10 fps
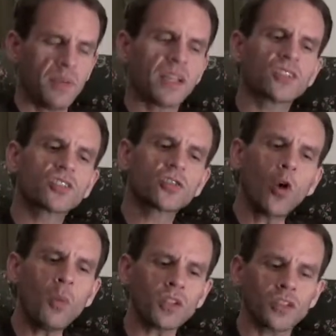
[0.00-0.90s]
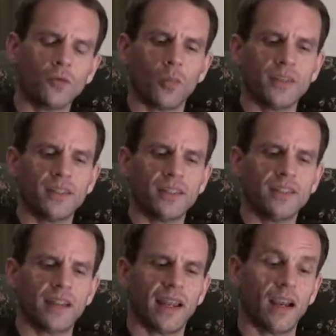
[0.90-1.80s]
Because so much of what we
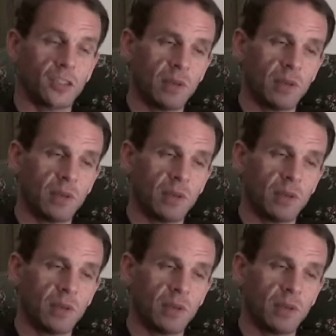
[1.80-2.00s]
see today,